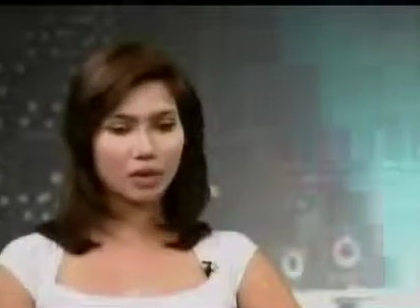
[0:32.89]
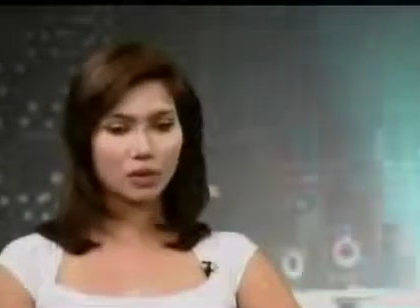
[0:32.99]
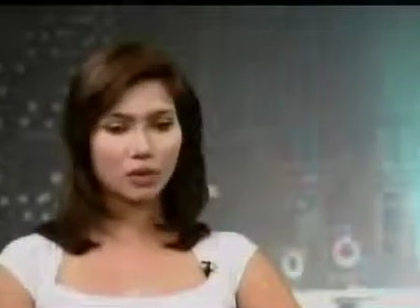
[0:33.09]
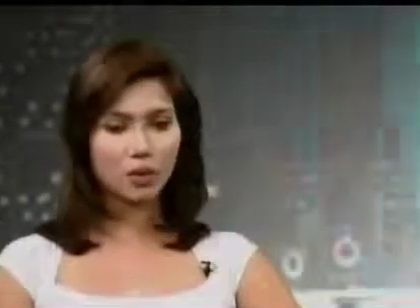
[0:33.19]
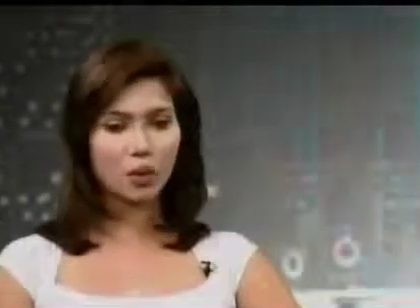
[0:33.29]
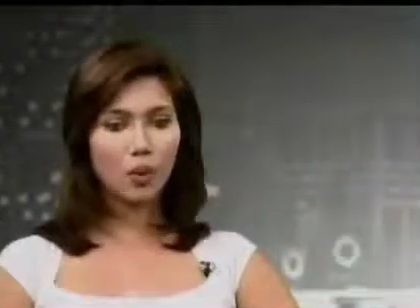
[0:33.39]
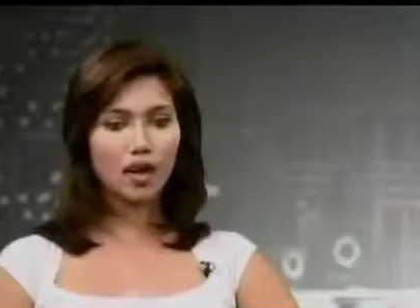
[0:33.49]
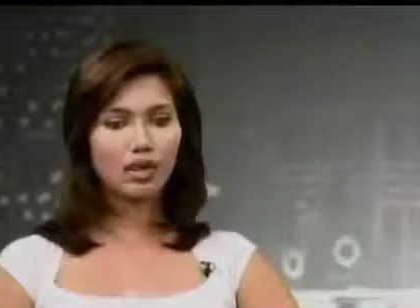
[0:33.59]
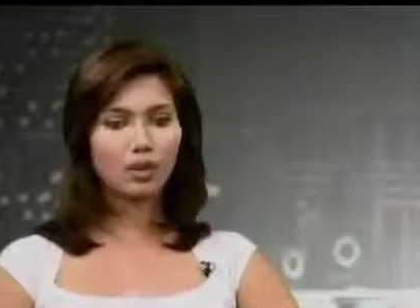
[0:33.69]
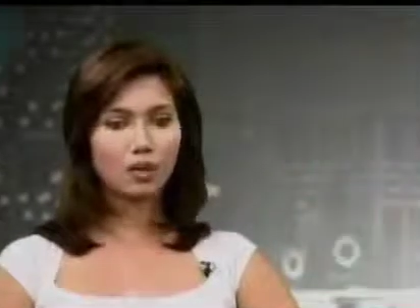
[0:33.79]
Do you know
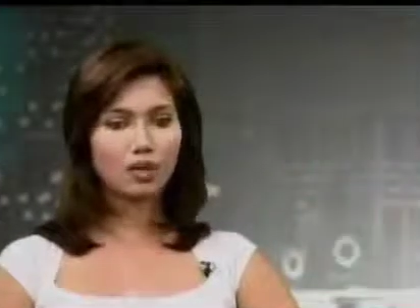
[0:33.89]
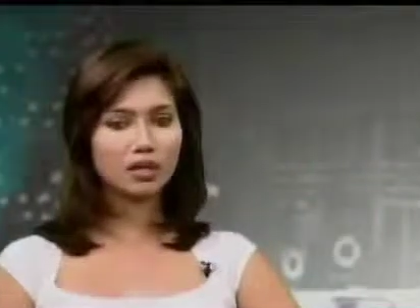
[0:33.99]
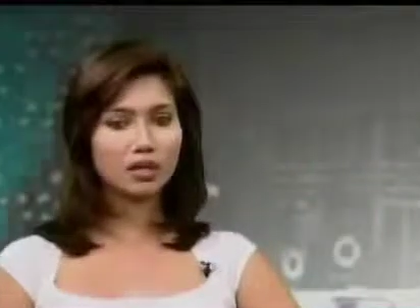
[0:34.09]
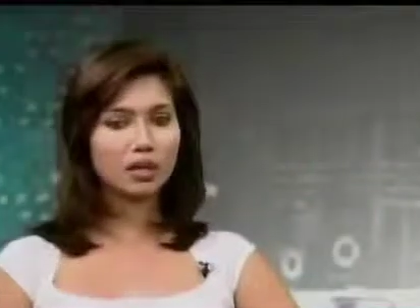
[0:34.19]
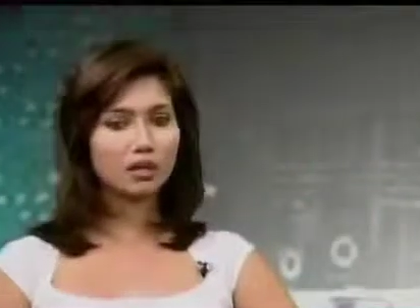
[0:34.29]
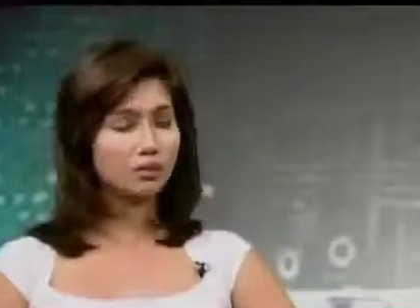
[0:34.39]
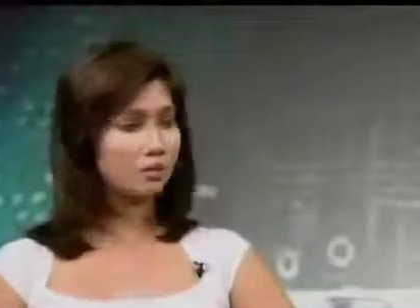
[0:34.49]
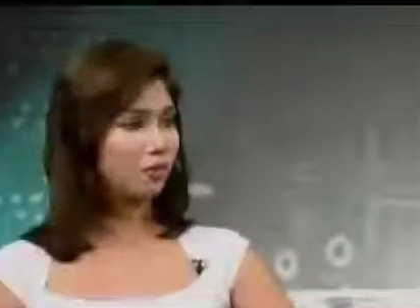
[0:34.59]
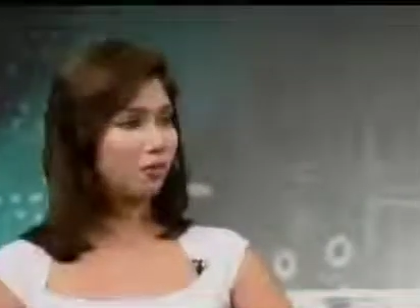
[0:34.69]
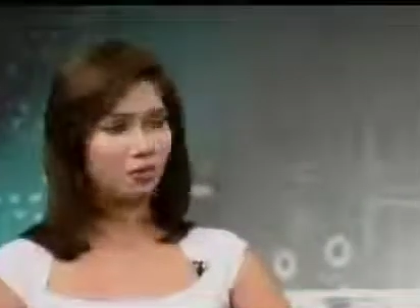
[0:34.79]
any cricketer
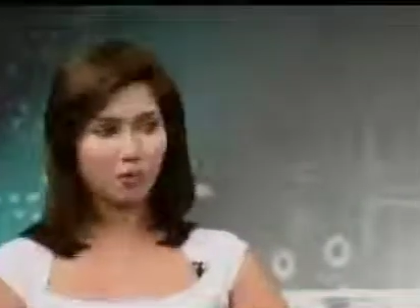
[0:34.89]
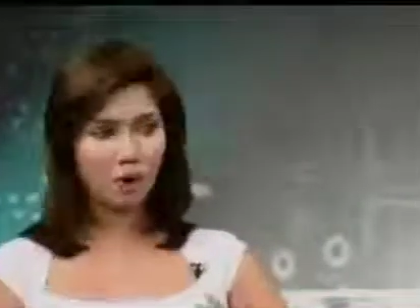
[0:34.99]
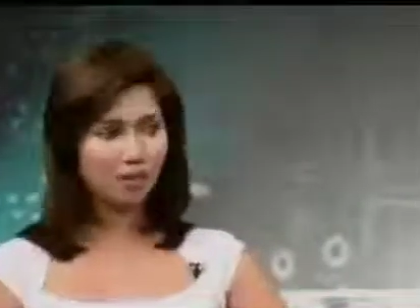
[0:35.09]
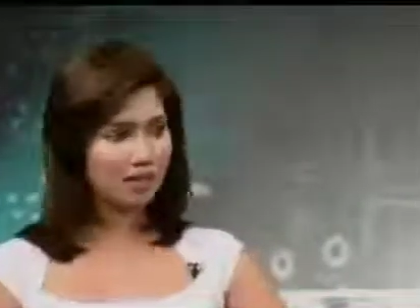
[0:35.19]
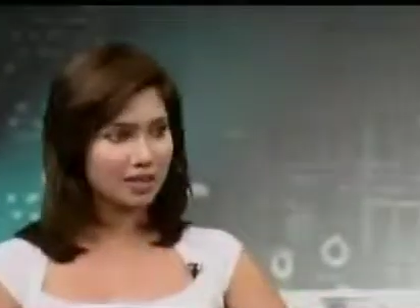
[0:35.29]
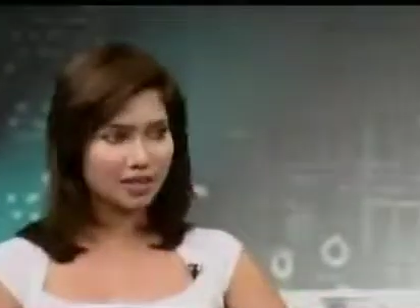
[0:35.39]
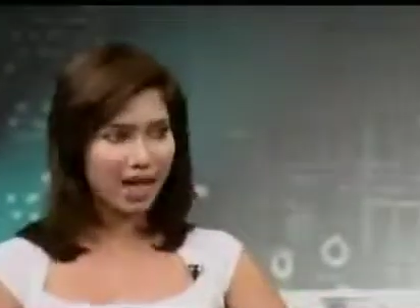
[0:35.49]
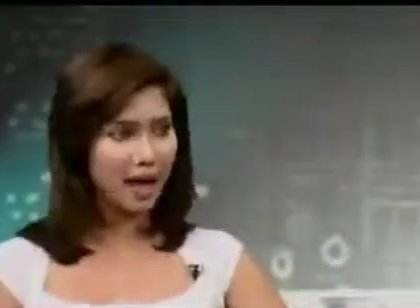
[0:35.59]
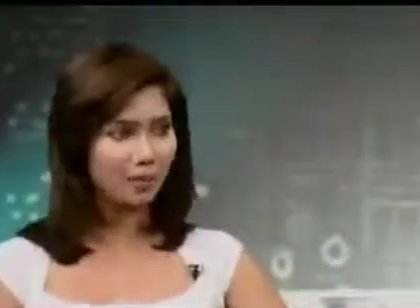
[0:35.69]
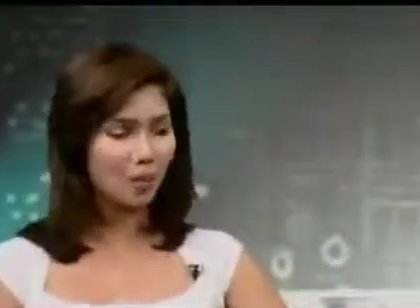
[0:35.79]
from the
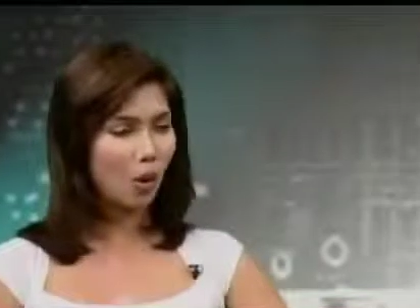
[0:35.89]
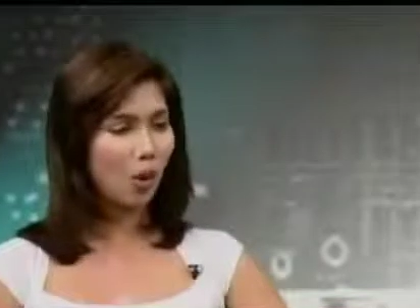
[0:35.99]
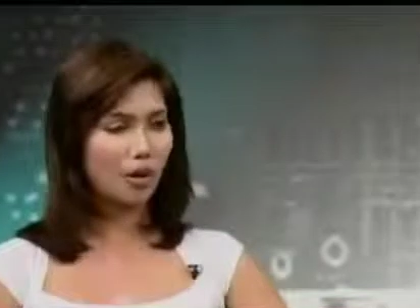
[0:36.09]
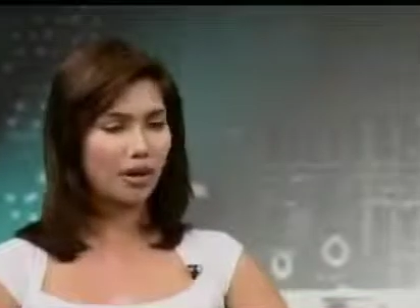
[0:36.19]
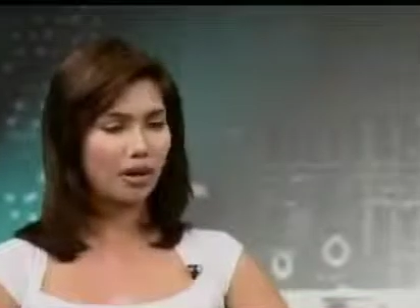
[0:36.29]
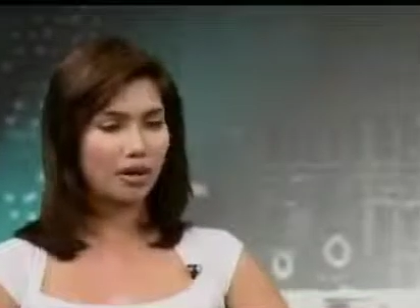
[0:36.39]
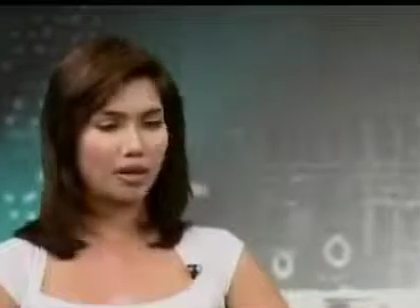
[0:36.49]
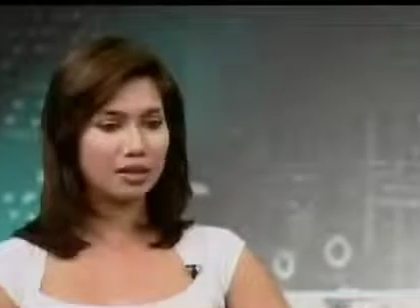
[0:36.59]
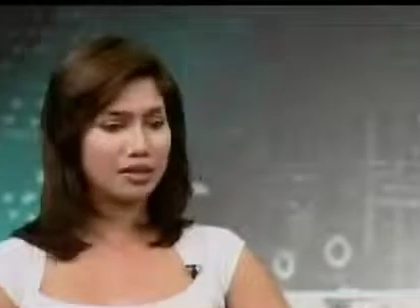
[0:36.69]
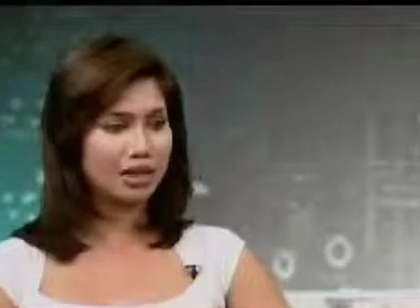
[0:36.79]
scam or
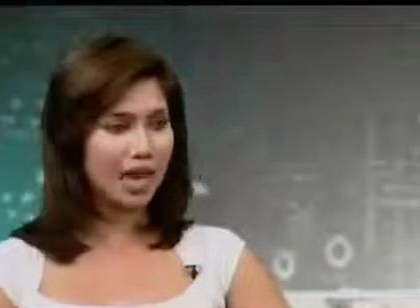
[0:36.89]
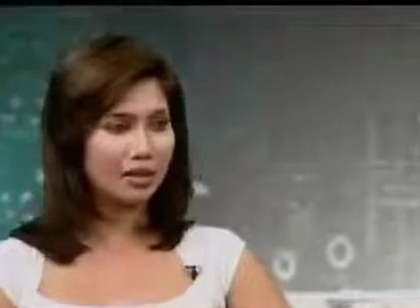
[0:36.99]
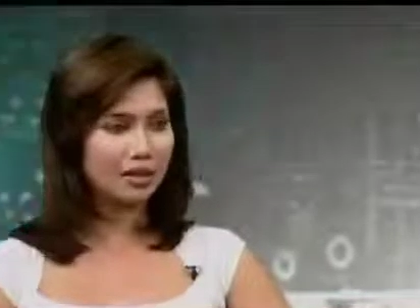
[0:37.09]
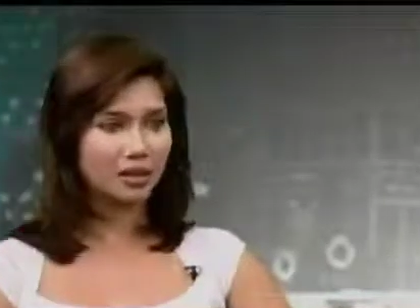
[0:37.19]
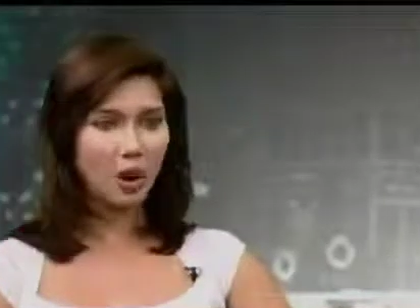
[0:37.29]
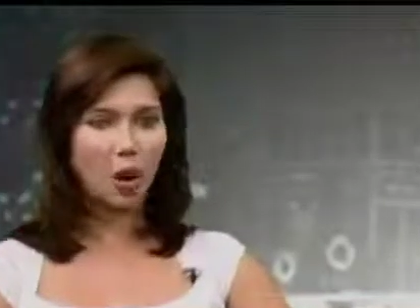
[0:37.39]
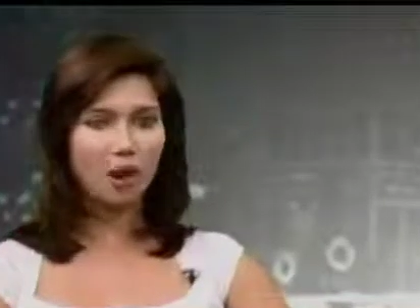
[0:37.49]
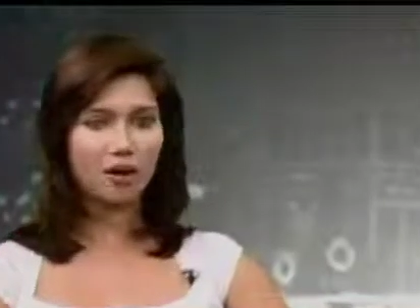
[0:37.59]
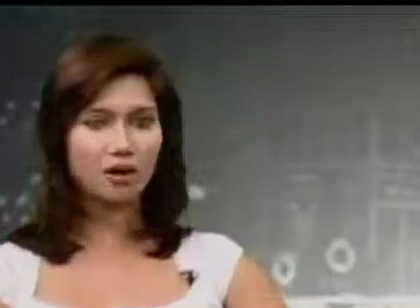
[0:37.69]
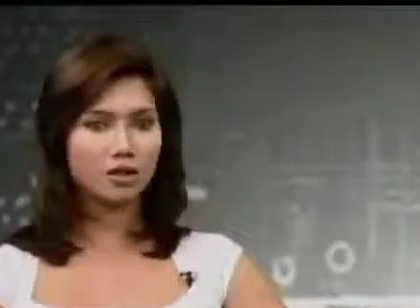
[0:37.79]
uh, the scandal or
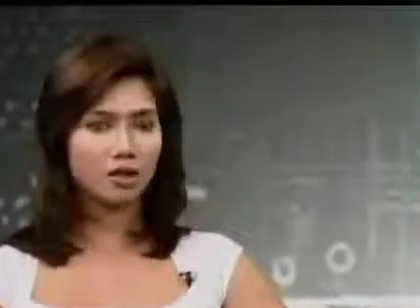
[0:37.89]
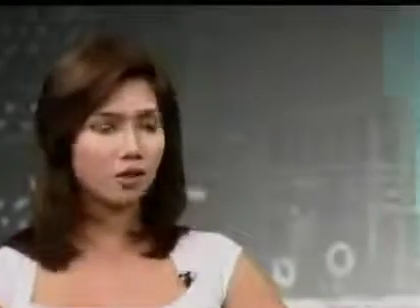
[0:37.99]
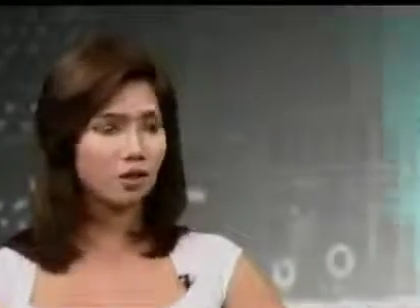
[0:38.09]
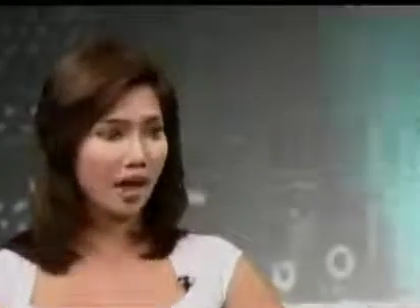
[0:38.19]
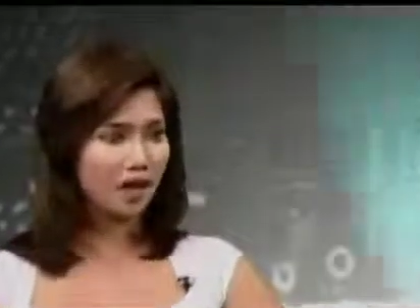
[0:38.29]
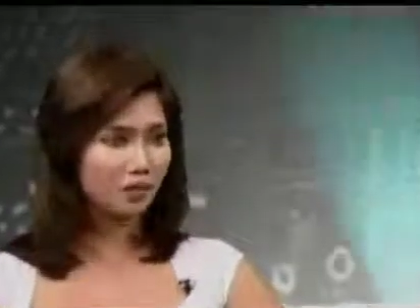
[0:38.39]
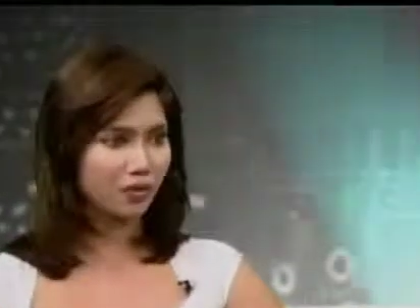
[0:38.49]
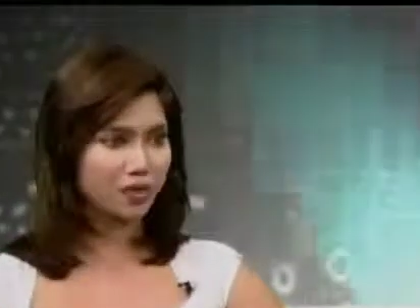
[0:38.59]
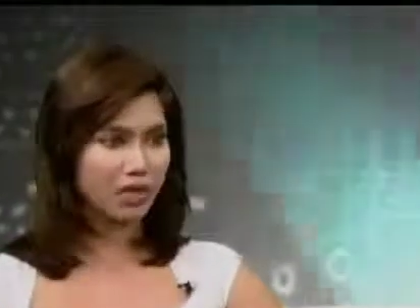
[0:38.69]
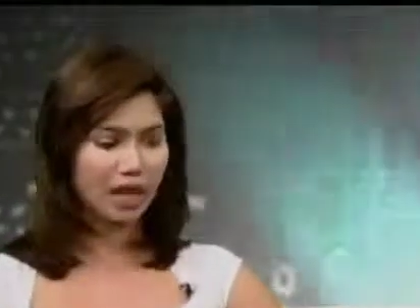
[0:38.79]
uh, due to match
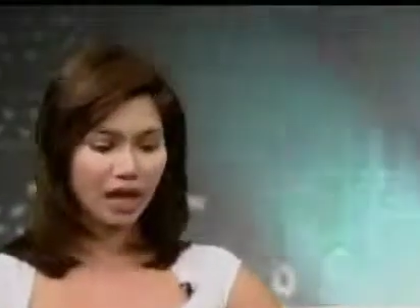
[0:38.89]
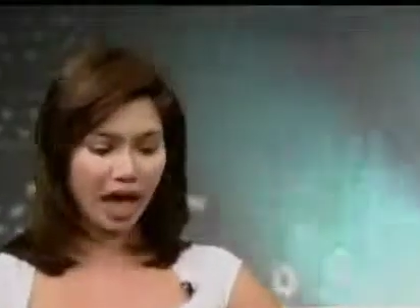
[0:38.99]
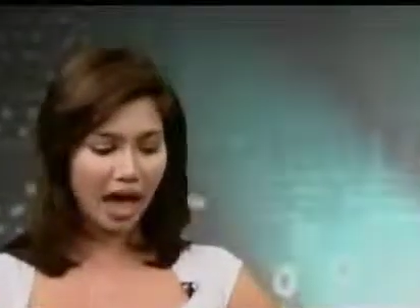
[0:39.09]
fixing?